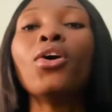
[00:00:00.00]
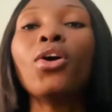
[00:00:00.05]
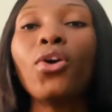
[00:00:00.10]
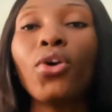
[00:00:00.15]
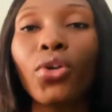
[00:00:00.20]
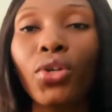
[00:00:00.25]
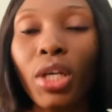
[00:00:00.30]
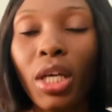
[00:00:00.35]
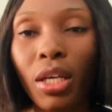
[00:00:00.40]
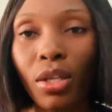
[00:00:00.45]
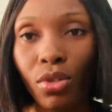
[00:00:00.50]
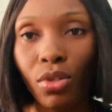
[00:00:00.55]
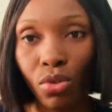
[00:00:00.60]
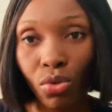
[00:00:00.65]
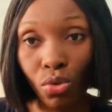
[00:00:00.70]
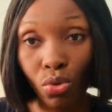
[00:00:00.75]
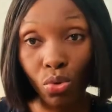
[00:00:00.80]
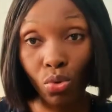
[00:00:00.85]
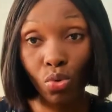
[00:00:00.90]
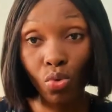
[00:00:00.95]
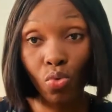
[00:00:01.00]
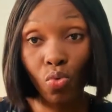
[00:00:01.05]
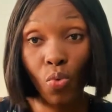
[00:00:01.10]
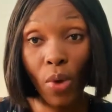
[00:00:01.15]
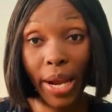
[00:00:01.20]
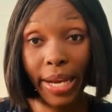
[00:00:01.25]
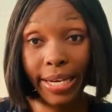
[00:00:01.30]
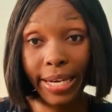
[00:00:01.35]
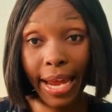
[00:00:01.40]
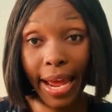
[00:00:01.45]
okay, to do
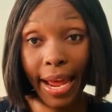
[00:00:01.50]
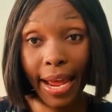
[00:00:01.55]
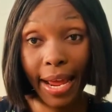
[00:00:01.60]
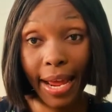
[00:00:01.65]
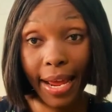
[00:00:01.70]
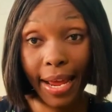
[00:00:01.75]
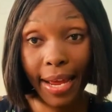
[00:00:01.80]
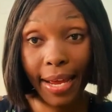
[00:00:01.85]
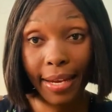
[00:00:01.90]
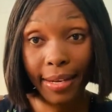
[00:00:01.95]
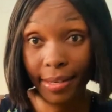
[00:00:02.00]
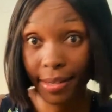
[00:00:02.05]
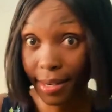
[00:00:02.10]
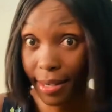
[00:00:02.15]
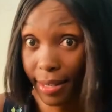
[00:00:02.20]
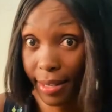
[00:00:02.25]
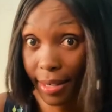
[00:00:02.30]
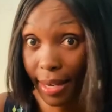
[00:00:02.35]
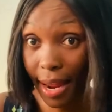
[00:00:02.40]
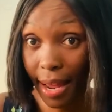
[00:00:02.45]
with the did